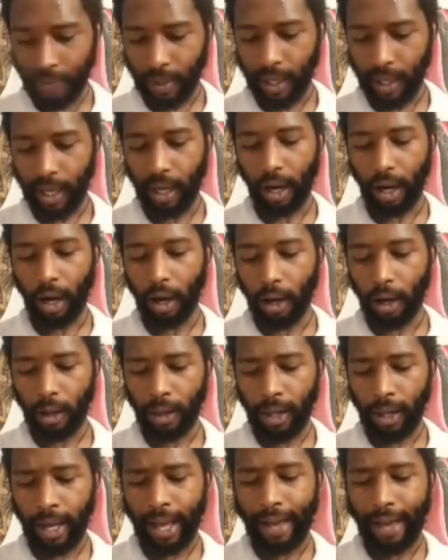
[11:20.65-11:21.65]
In all,
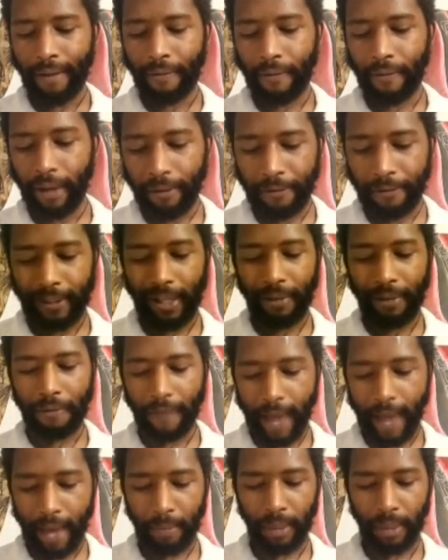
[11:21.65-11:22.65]
50
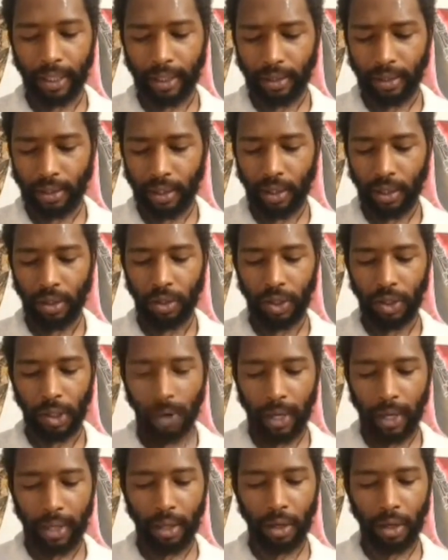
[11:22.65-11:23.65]
families
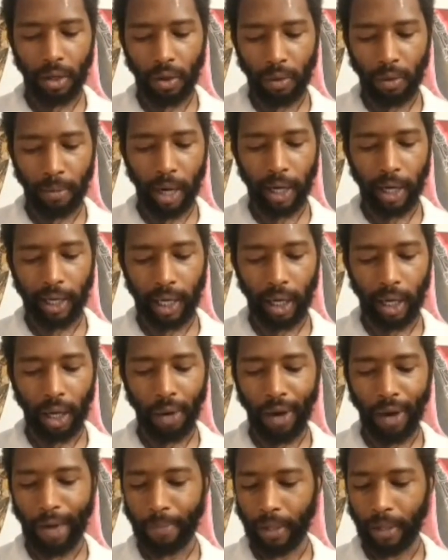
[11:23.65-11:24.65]
joined the new marketing
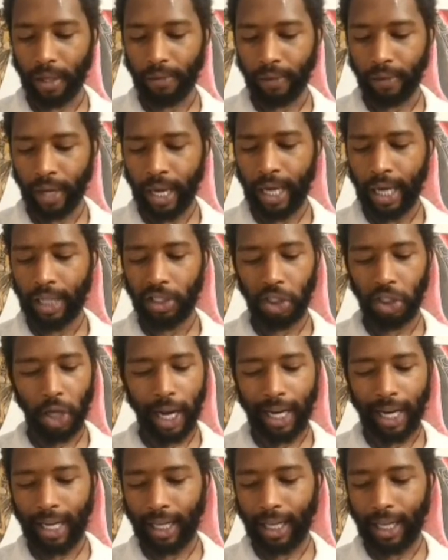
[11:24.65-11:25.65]
cooperative,
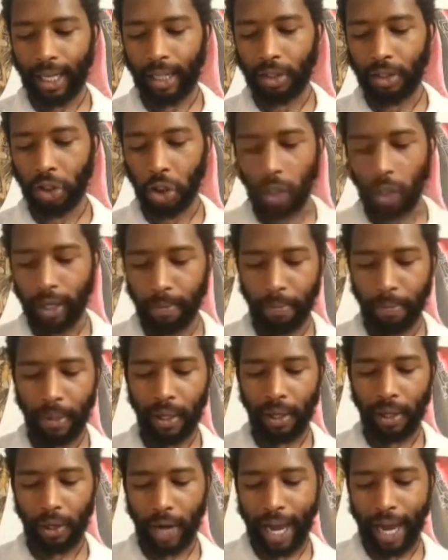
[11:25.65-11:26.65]
trading in shrimp,
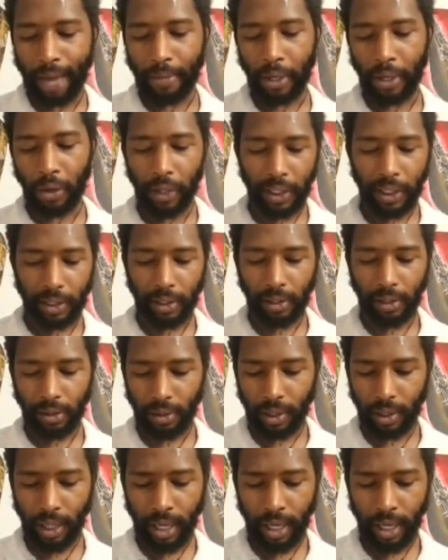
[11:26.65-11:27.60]
crab, and oysters.